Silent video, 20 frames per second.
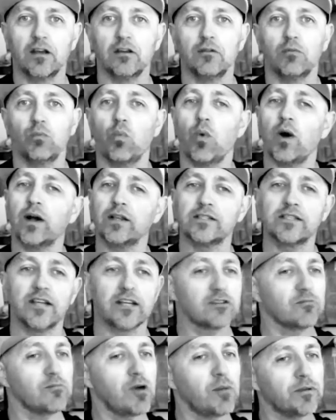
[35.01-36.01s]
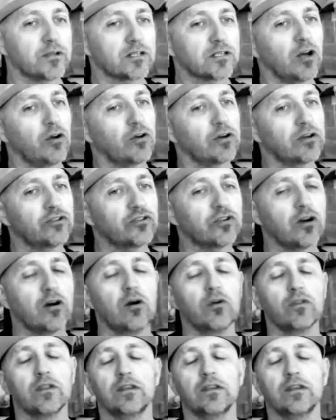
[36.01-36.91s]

One session might be slow and controlled.